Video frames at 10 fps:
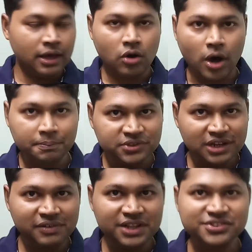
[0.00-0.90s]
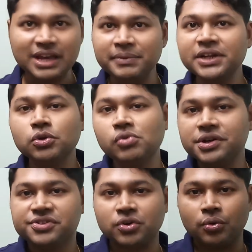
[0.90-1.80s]
Observer is coming
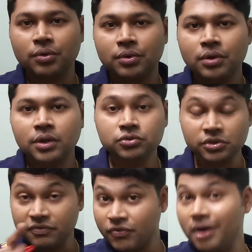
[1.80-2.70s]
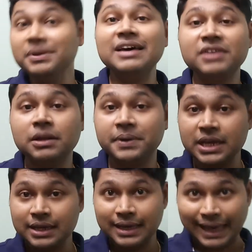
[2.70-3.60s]
towards you. So your formula will
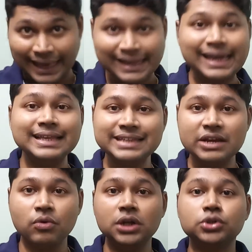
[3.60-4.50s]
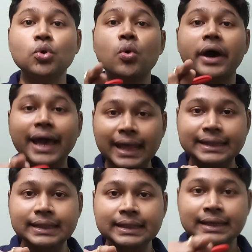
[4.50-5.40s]
be Na is equal to
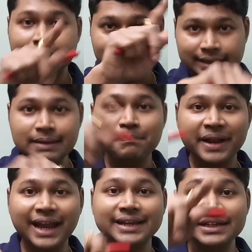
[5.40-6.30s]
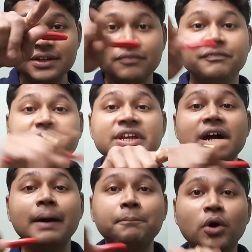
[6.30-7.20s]
N in the bracket
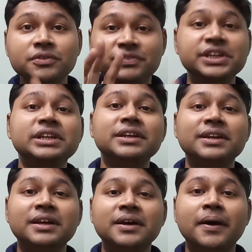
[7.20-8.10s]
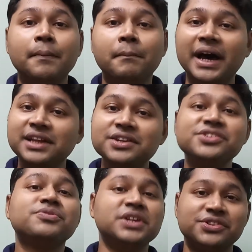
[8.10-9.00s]
V upon V
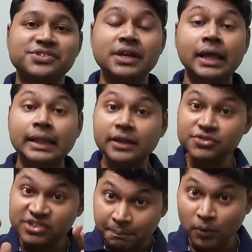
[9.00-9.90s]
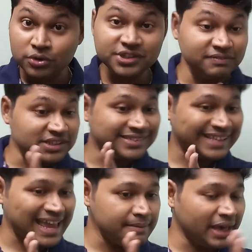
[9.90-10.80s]
minus Vs. Now suppose if the
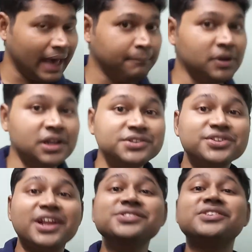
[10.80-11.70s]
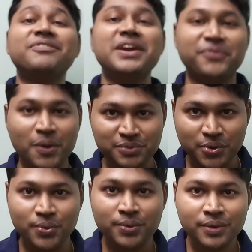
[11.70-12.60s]
same ambulance runs away from
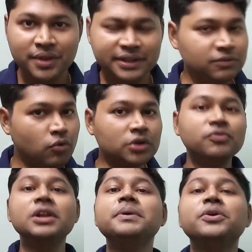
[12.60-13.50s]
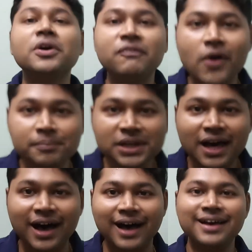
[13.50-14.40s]
you, then what will be your
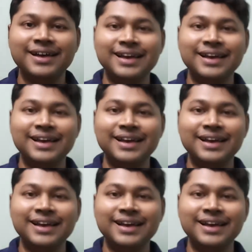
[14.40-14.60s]
formula?